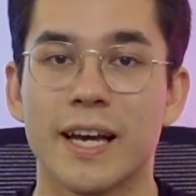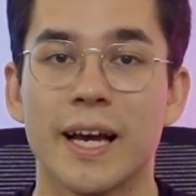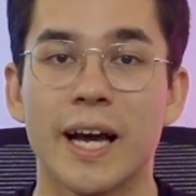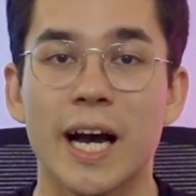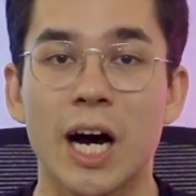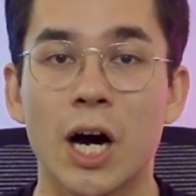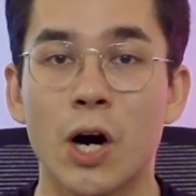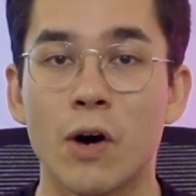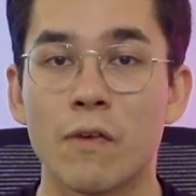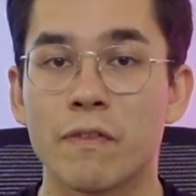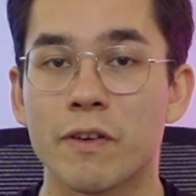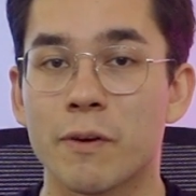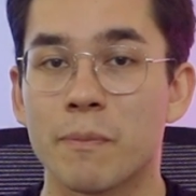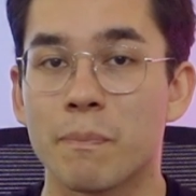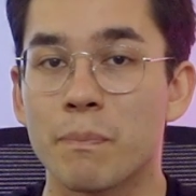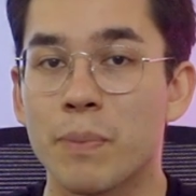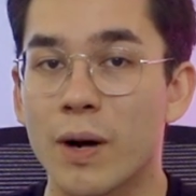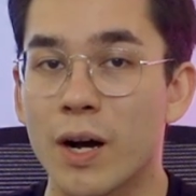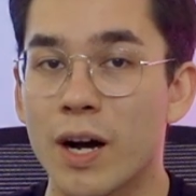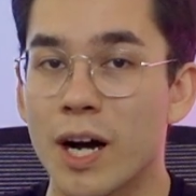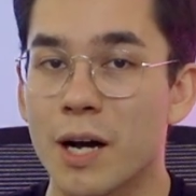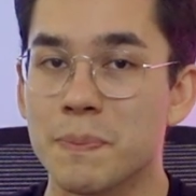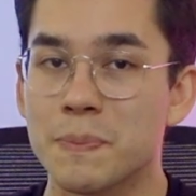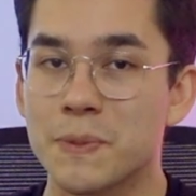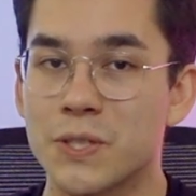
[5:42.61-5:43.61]
However,
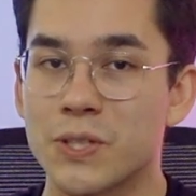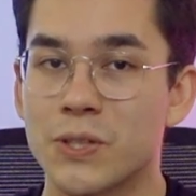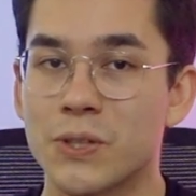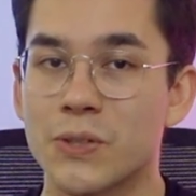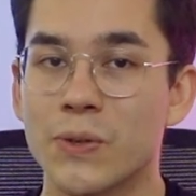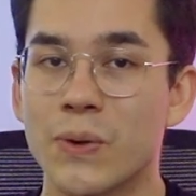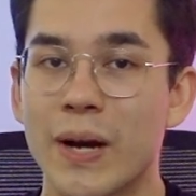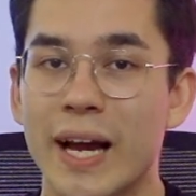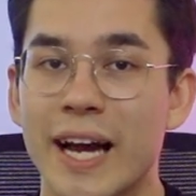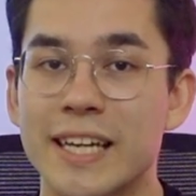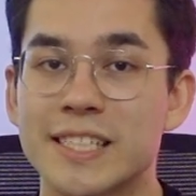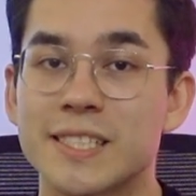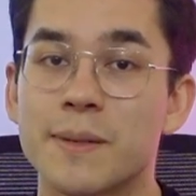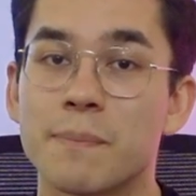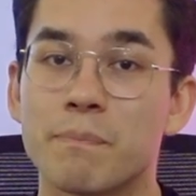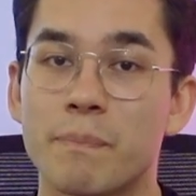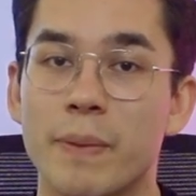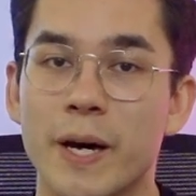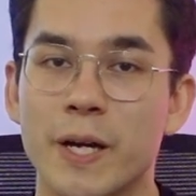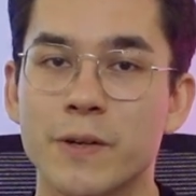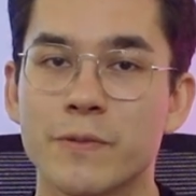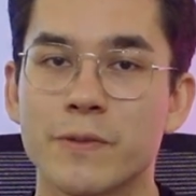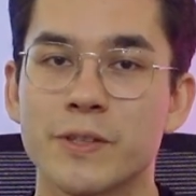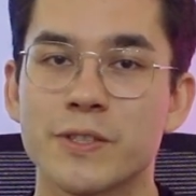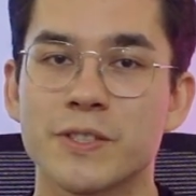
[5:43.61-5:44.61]
POP 2 has a
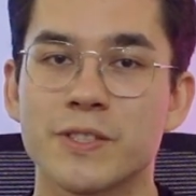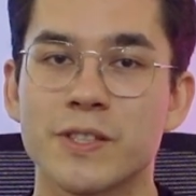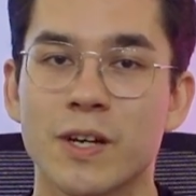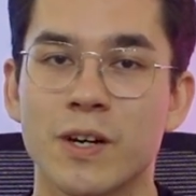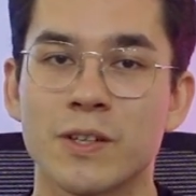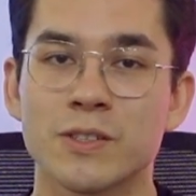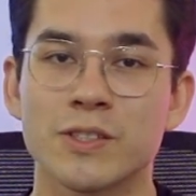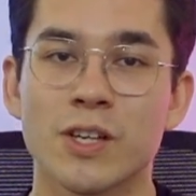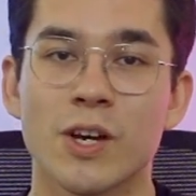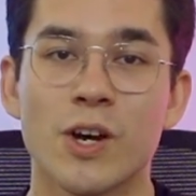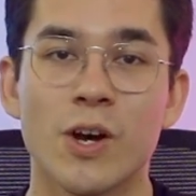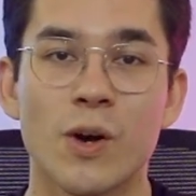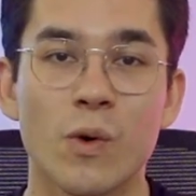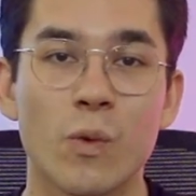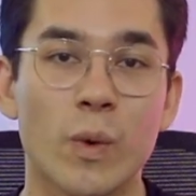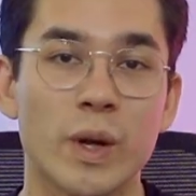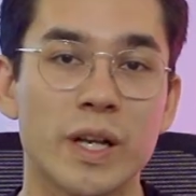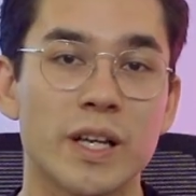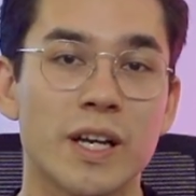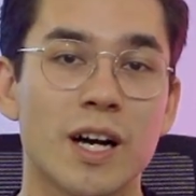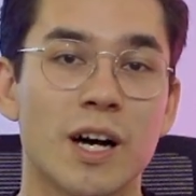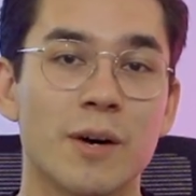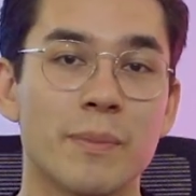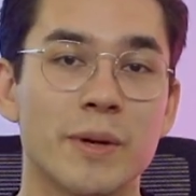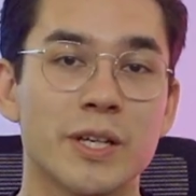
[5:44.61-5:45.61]
better result when
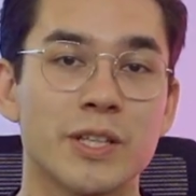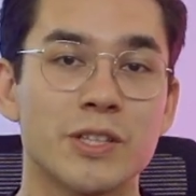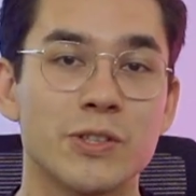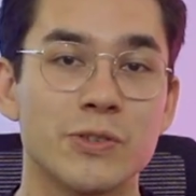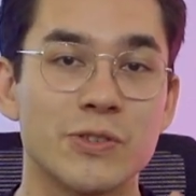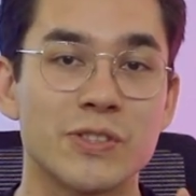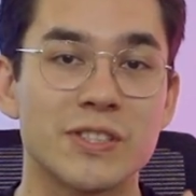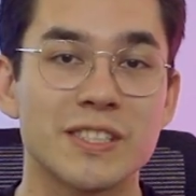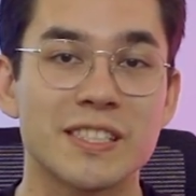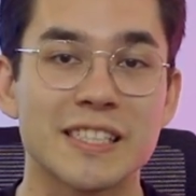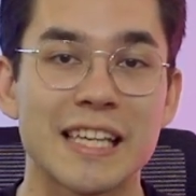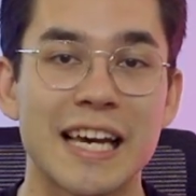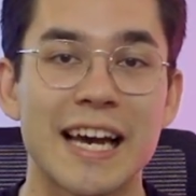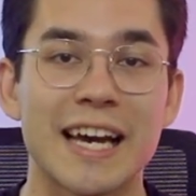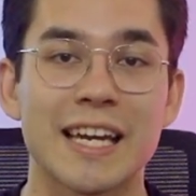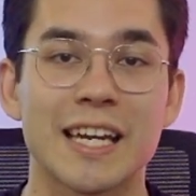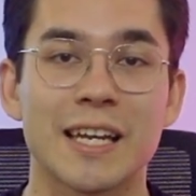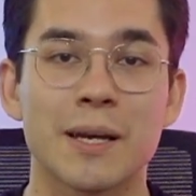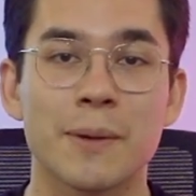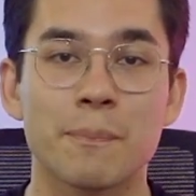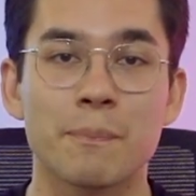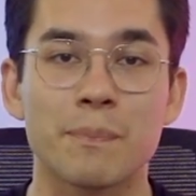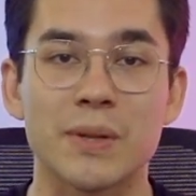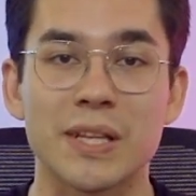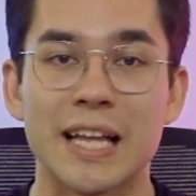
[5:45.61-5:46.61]
coming to
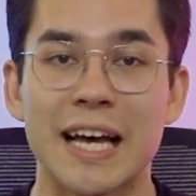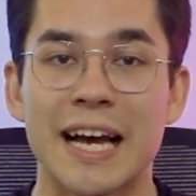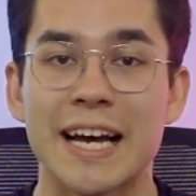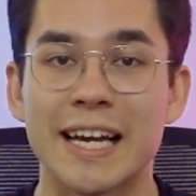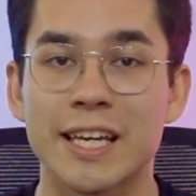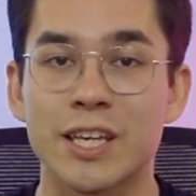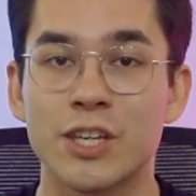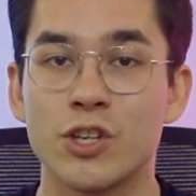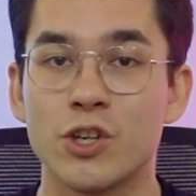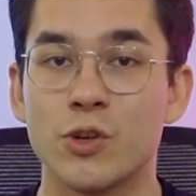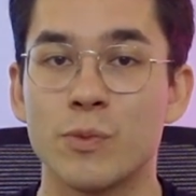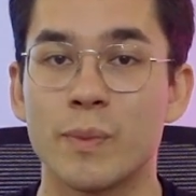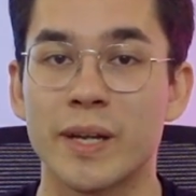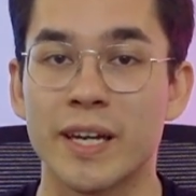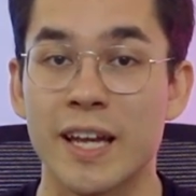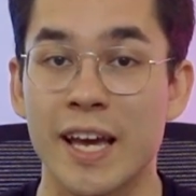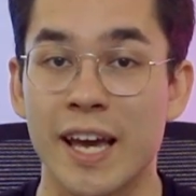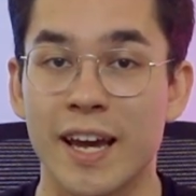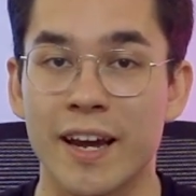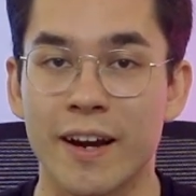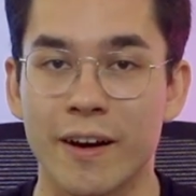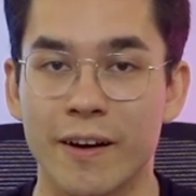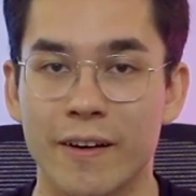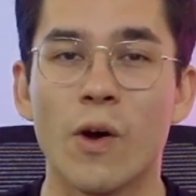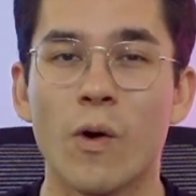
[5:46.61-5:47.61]
scanning black human
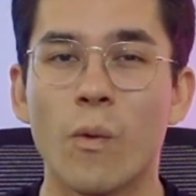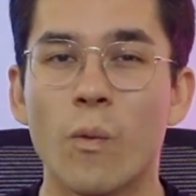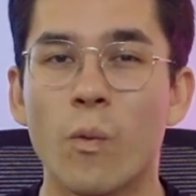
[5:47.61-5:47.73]
hair.